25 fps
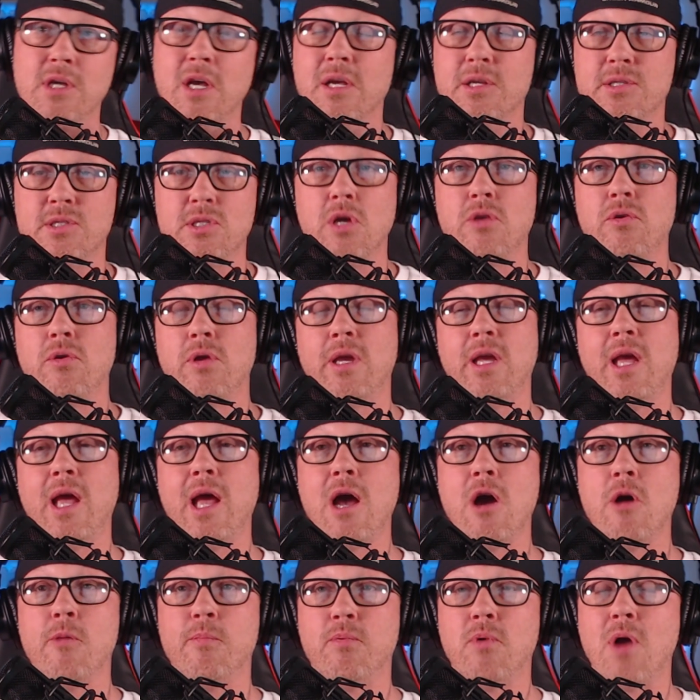Southern
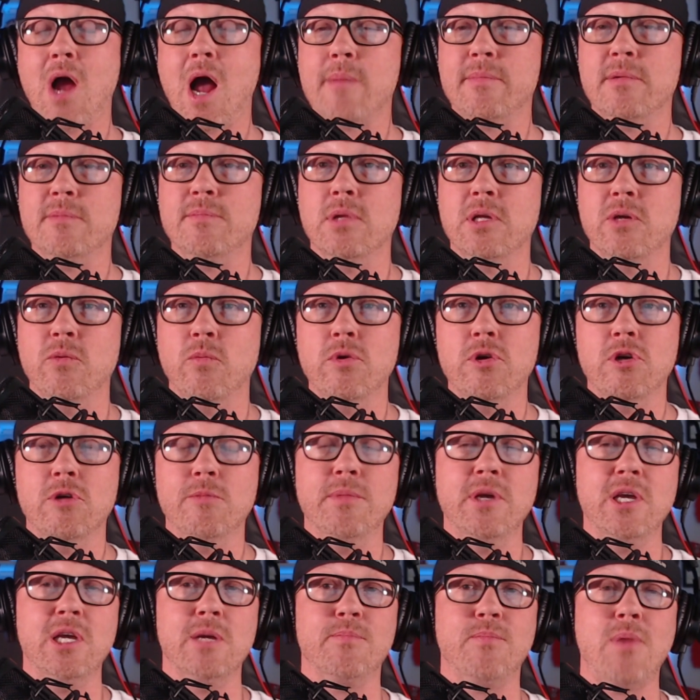Cal probably will
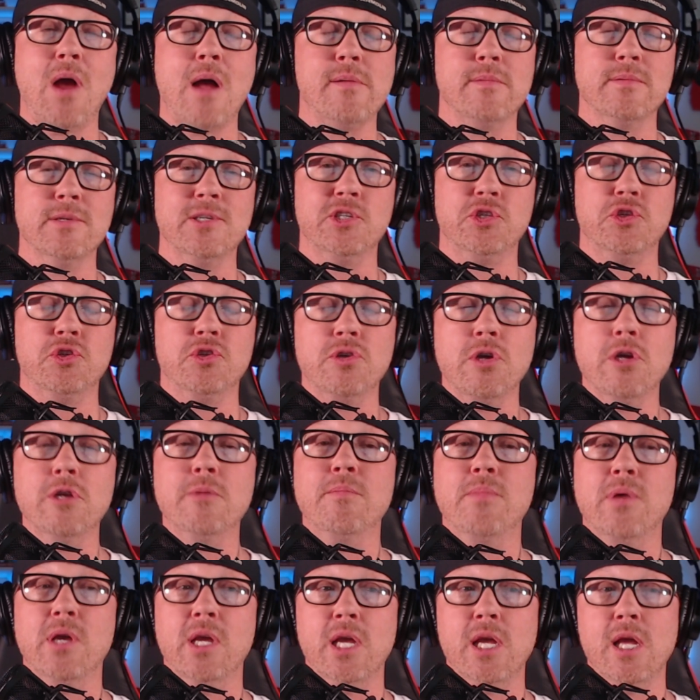be and probably should
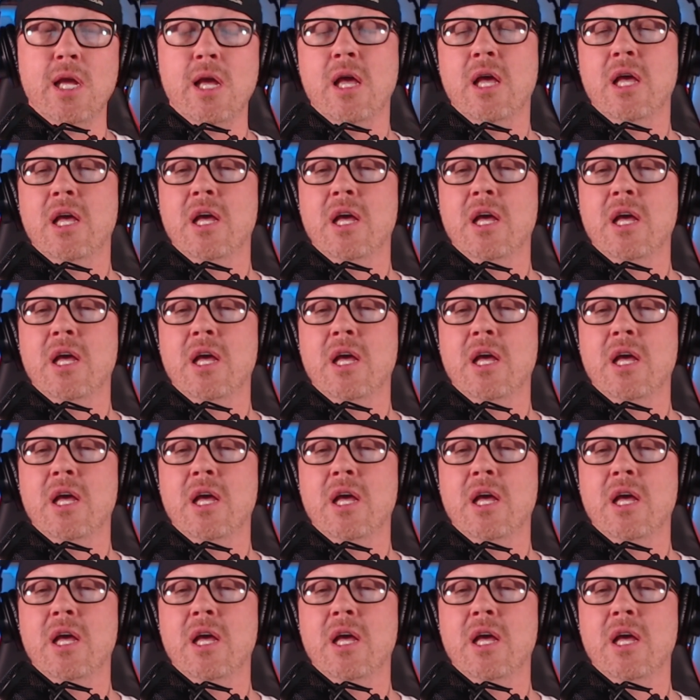be